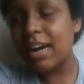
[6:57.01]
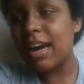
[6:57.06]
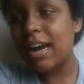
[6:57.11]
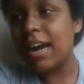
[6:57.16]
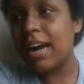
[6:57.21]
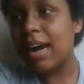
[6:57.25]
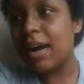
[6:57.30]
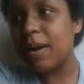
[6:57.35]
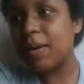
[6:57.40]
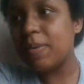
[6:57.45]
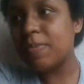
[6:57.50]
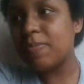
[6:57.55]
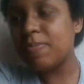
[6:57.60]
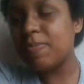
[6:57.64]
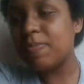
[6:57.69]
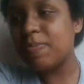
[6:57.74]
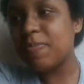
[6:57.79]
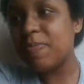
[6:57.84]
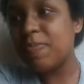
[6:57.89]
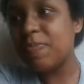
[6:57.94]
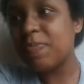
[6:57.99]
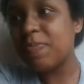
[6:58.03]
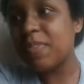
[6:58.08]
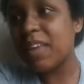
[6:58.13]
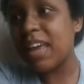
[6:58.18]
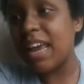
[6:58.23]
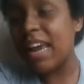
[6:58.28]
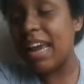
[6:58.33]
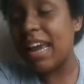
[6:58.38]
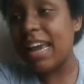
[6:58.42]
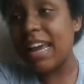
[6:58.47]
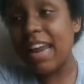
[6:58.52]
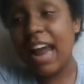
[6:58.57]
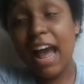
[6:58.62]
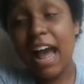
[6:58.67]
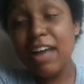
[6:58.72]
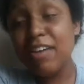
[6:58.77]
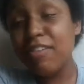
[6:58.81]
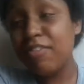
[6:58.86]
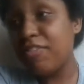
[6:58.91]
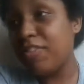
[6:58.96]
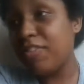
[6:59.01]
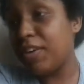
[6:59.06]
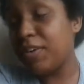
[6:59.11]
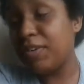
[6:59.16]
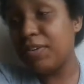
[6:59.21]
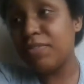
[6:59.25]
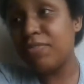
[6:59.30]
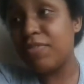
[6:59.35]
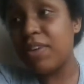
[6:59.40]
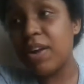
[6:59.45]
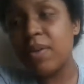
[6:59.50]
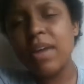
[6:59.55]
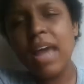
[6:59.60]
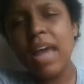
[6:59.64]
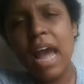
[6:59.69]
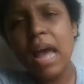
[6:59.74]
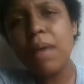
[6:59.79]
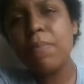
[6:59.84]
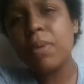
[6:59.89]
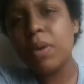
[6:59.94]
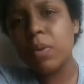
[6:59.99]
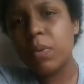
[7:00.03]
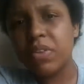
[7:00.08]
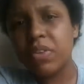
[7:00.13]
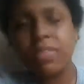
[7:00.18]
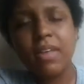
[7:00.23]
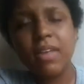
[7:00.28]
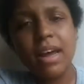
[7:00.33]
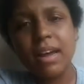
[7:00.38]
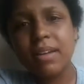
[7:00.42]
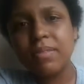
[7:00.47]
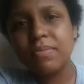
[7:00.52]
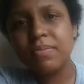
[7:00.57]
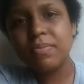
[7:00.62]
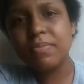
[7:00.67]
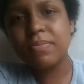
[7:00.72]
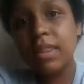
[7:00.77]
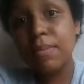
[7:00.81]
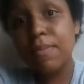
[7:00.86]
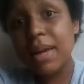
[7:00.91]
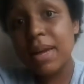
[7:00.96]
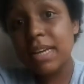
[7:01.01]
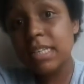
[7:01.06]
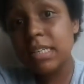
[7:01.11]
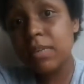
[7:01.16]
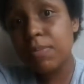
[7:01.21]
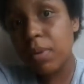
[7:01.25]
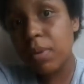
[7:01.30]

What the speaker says: And I feel very happy with that. The best